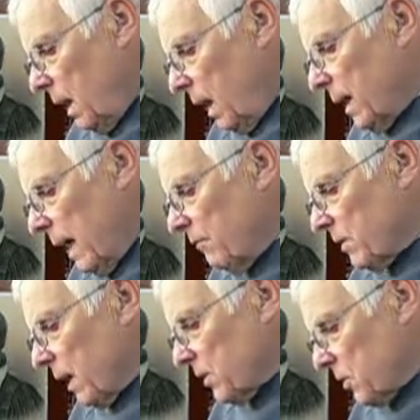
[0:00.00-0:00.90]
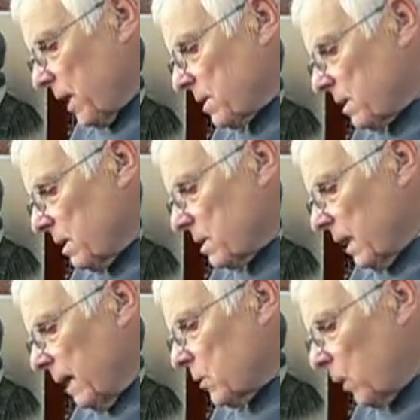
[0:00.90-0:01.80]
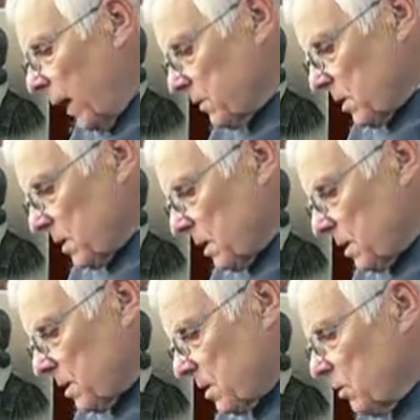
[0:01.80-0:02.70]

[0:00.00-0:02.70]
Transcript: I have done justice and righteousness.